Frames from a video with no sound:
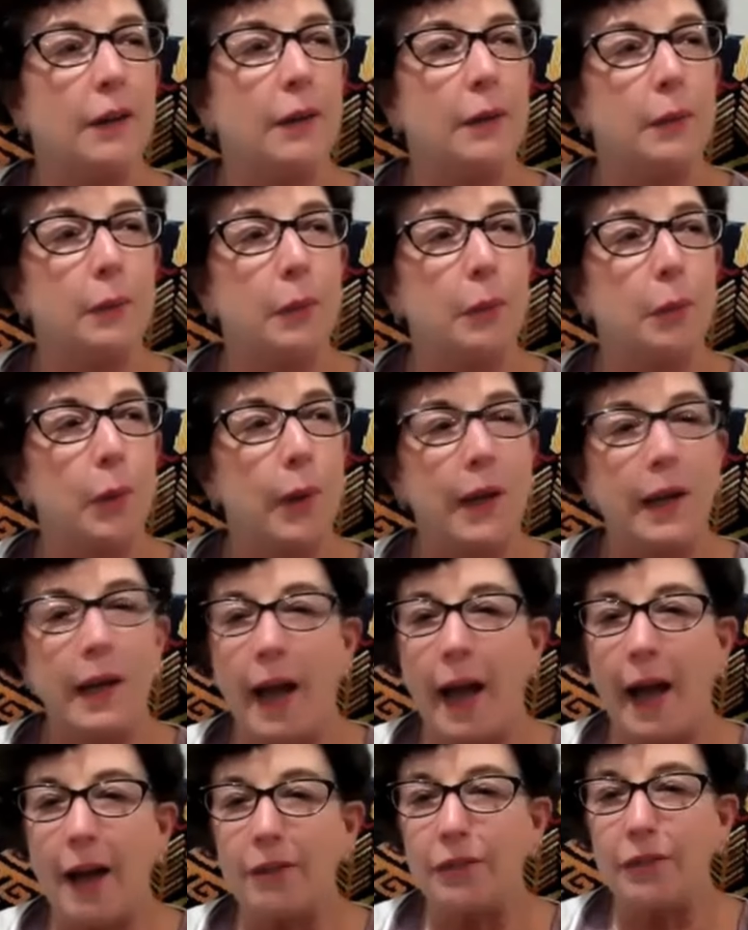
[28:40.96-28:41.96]
we
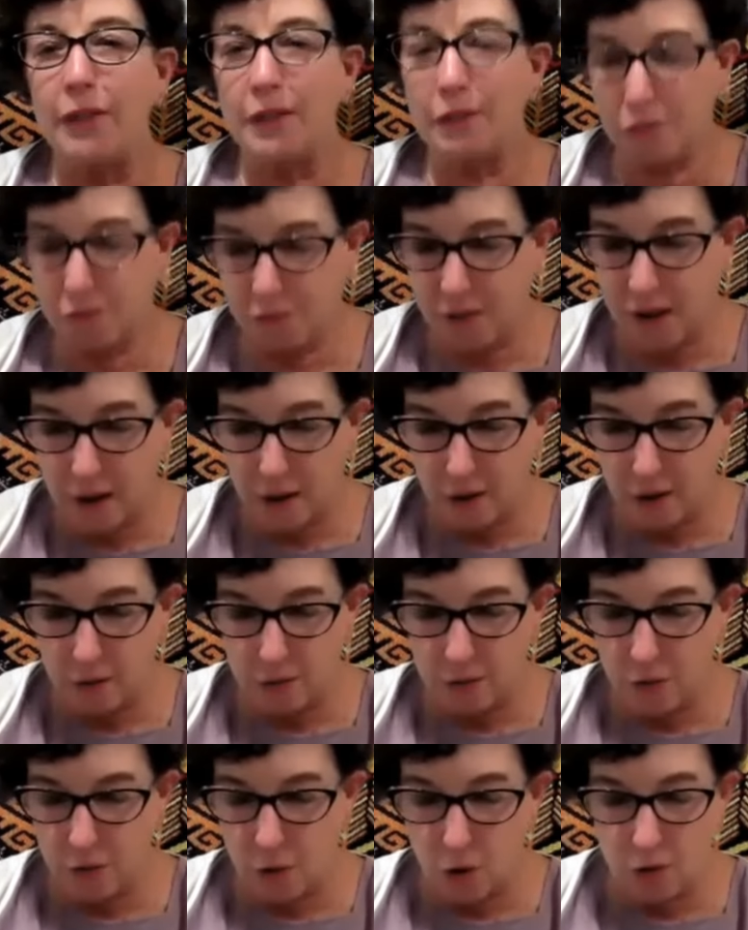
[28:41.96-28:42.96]
haven't
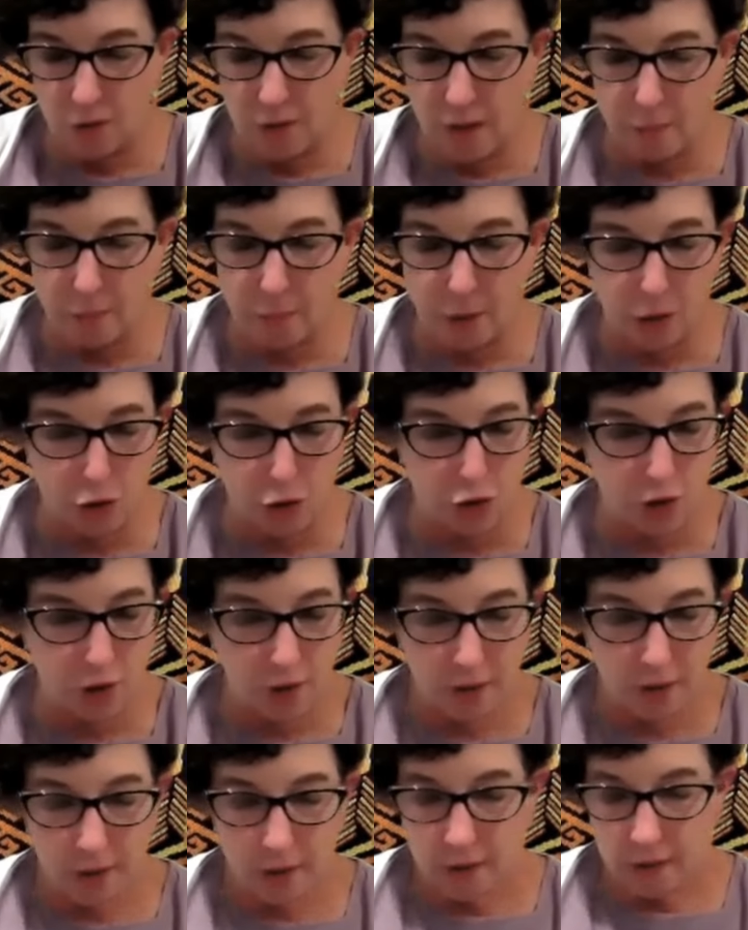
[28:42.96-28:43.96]
found all that much
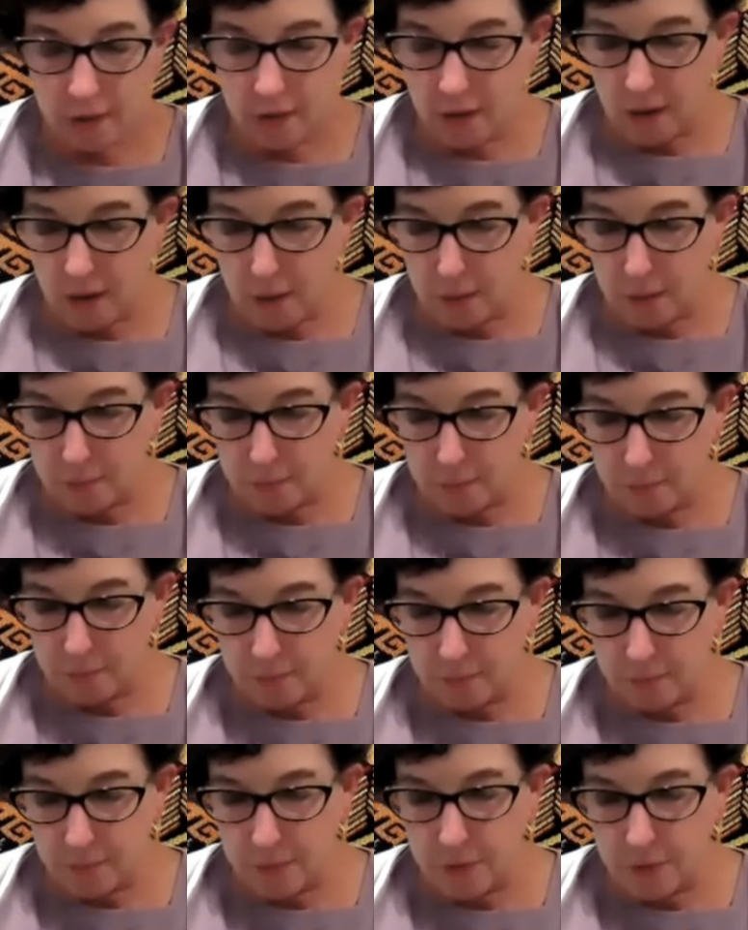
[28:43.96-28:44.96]
to
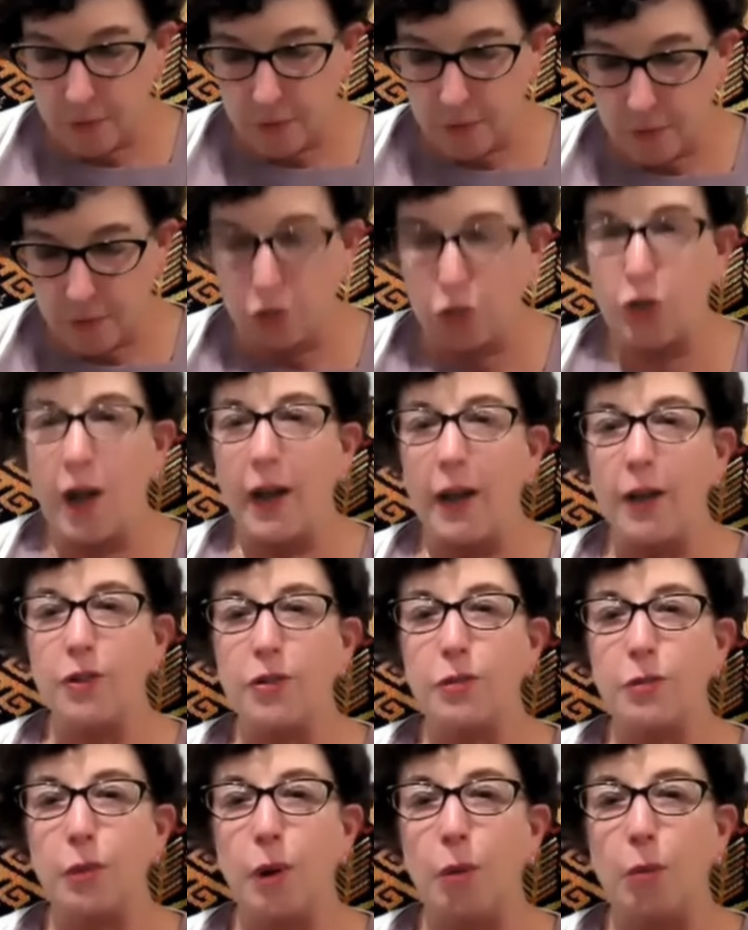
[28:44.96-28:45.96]

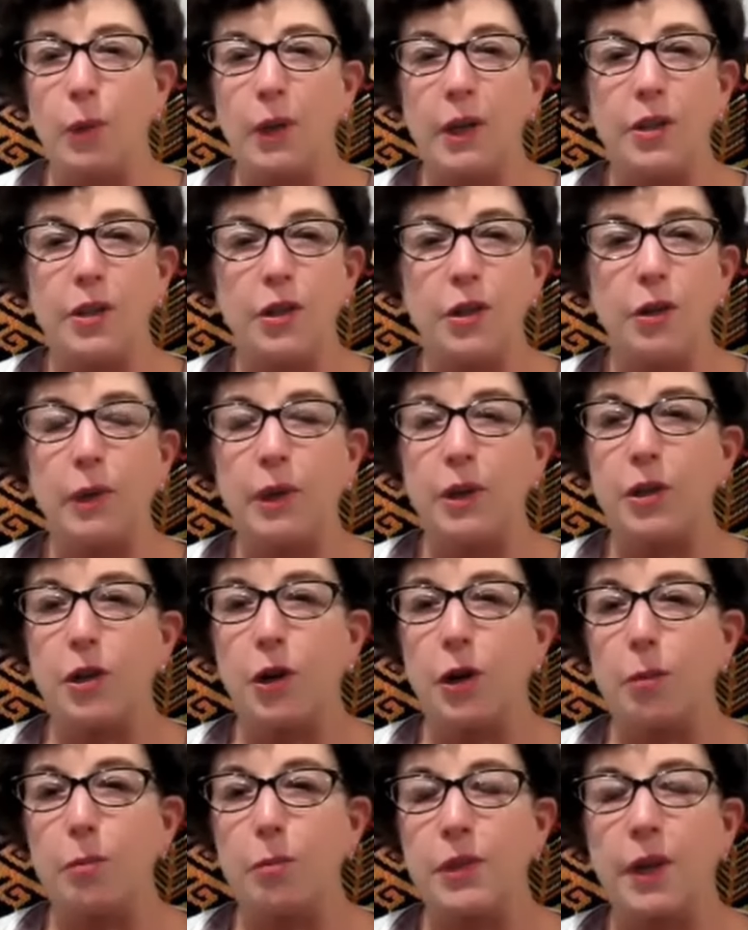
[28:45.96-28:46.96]
change what we do in
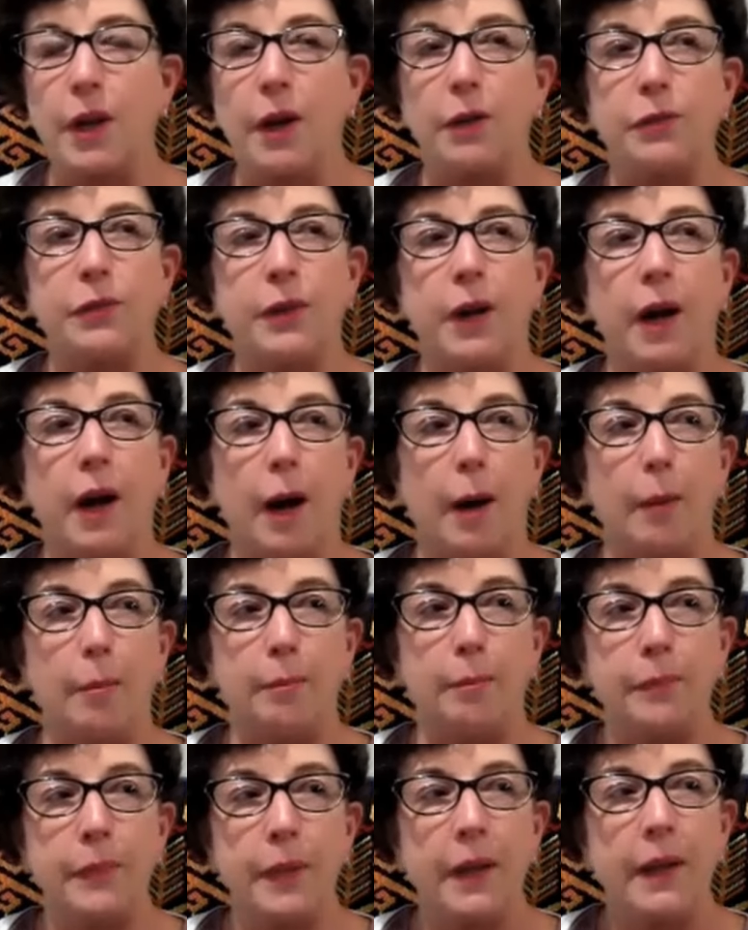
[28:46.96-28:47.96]
terms of
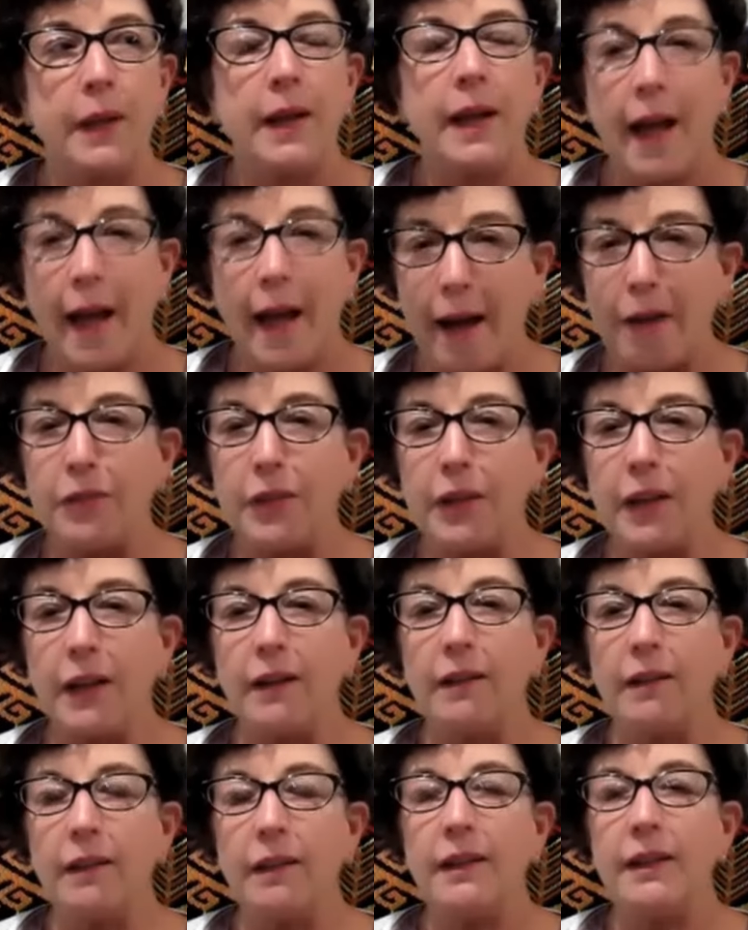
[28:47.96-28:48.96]

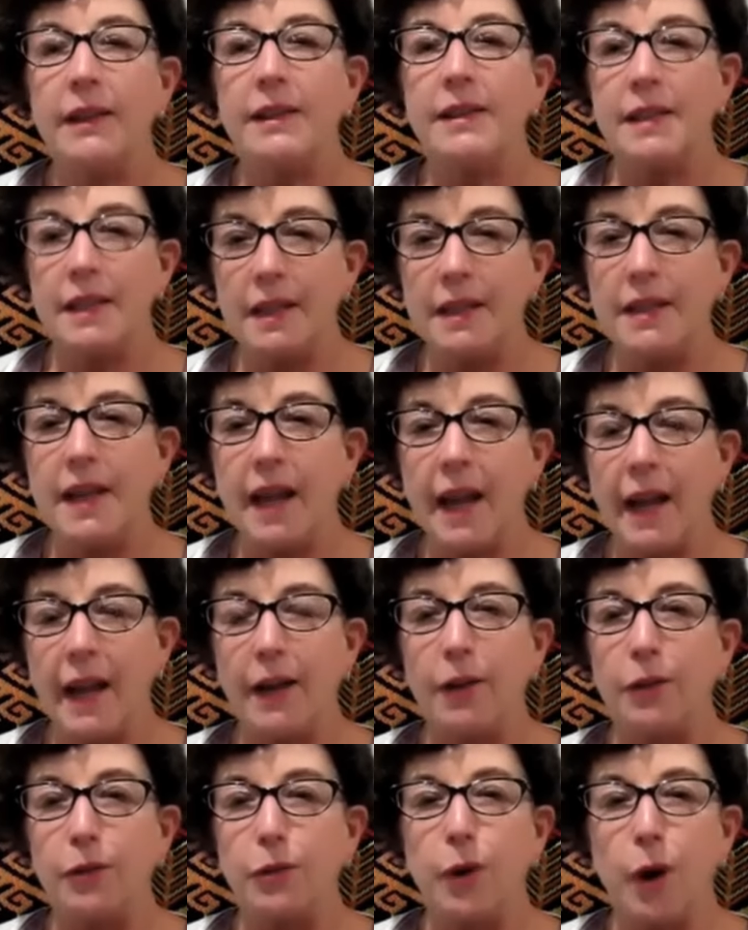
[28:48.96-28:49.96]
having
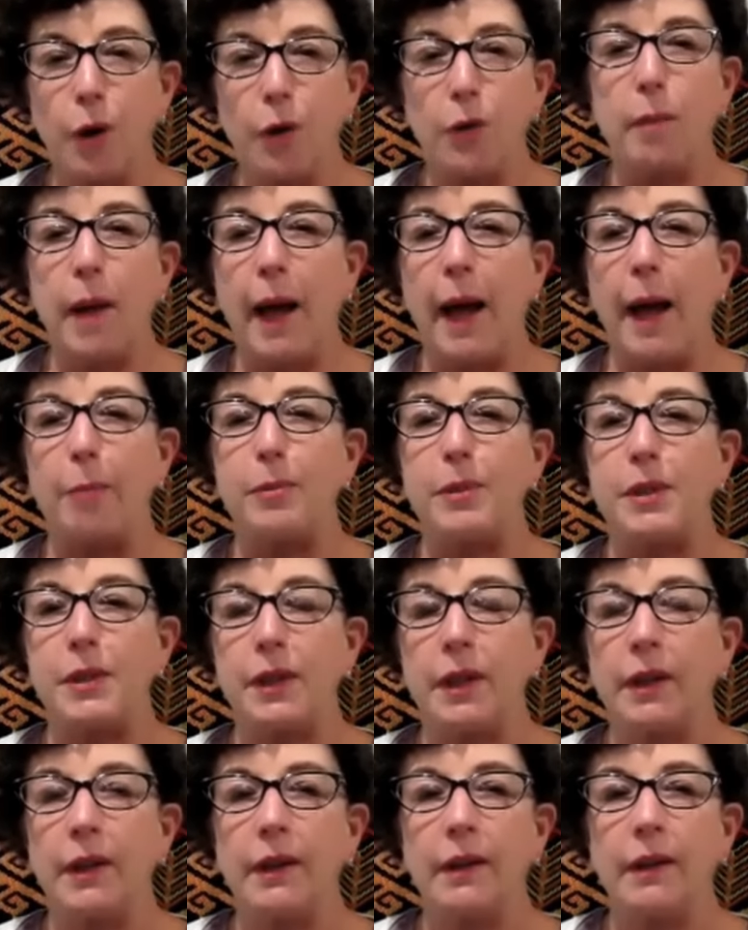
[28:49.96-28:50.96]
detailed roadmaps
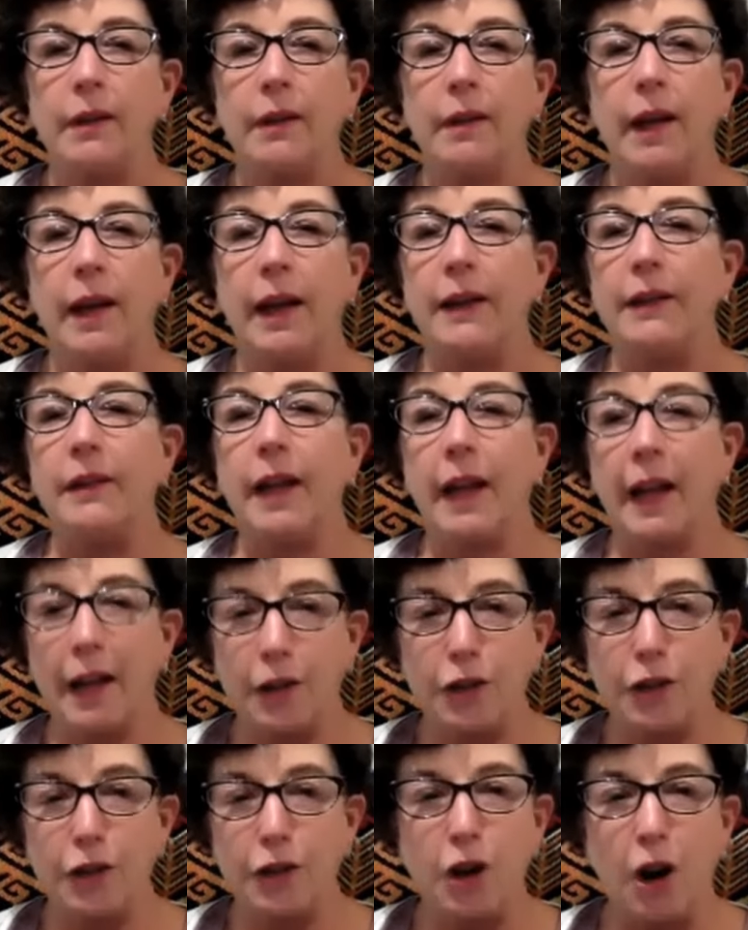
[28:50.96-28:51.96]
and
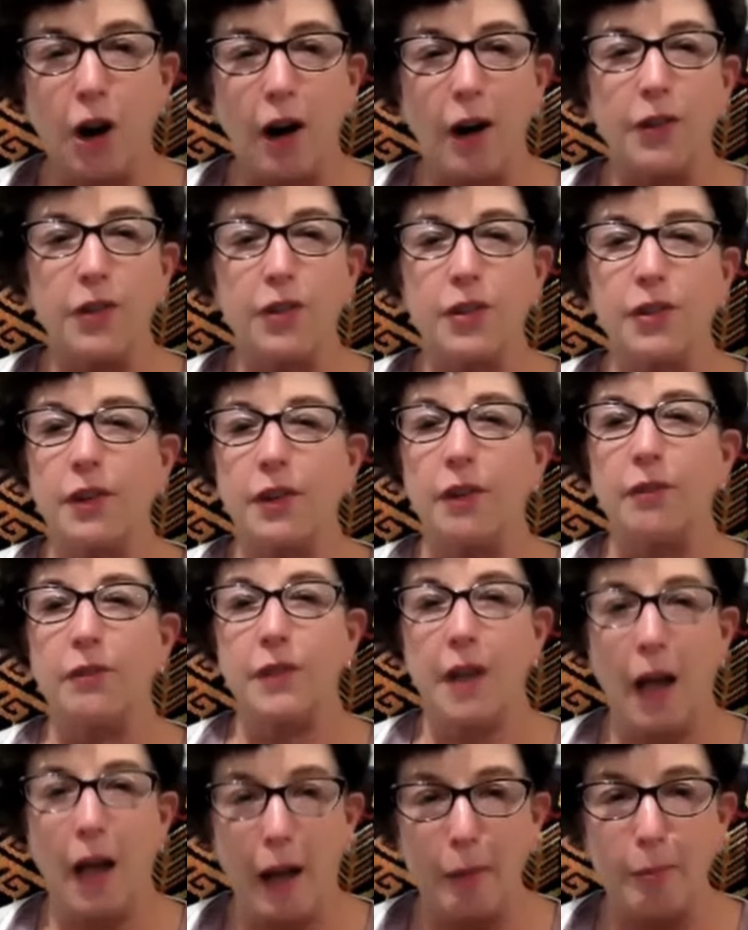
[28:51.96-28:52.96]
Gantt charts of
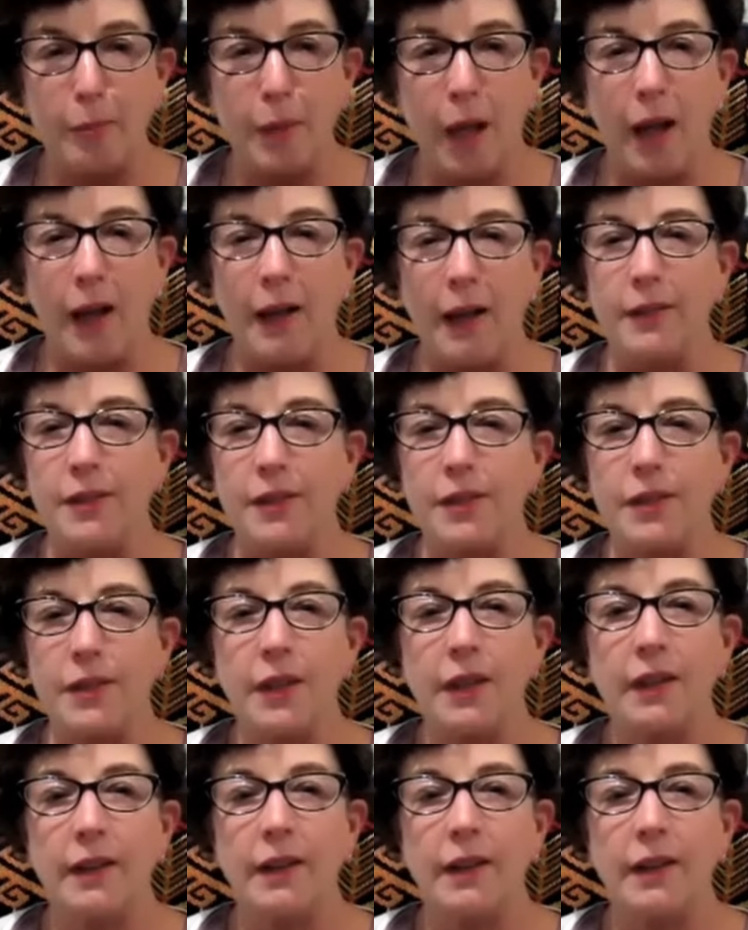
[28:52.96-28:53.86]
timelines,